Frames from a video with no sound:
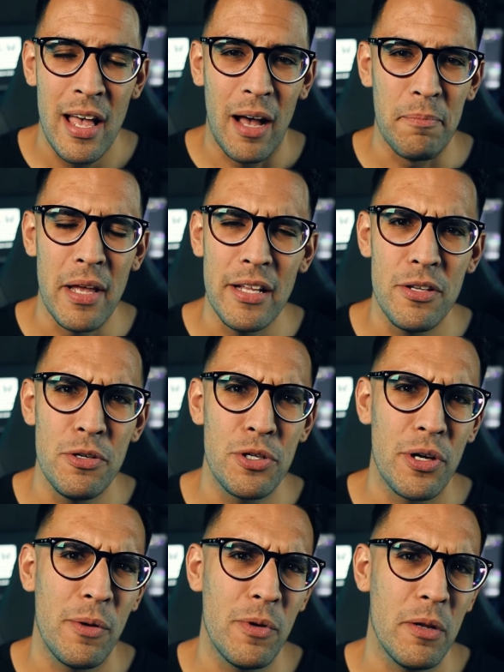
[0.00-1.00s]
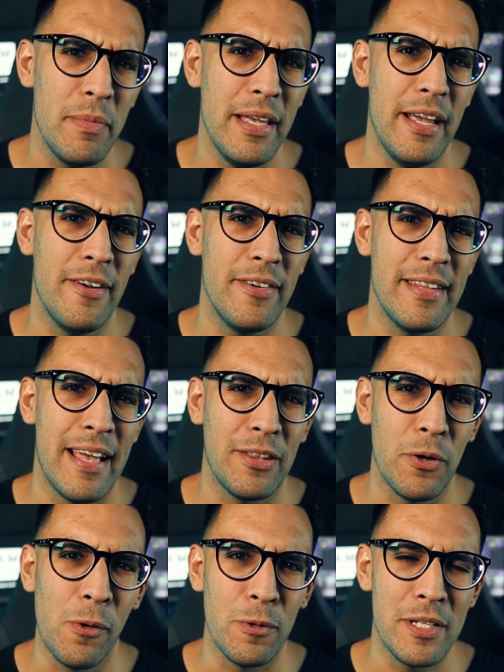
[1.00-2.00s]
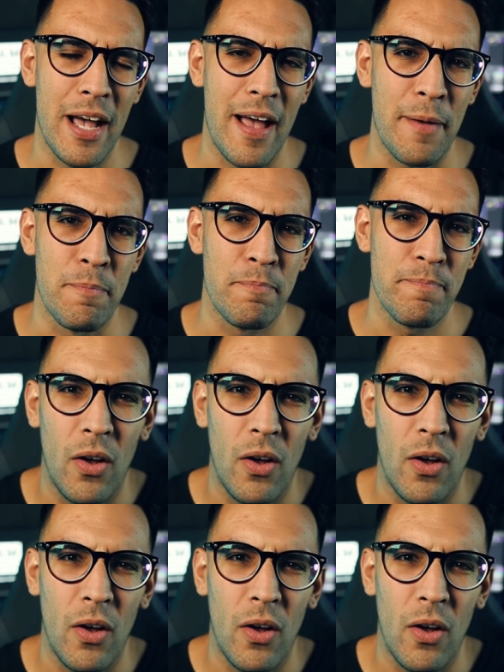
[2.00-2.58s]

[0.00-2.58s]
I'm not too sure I want to be hearing that the whole time.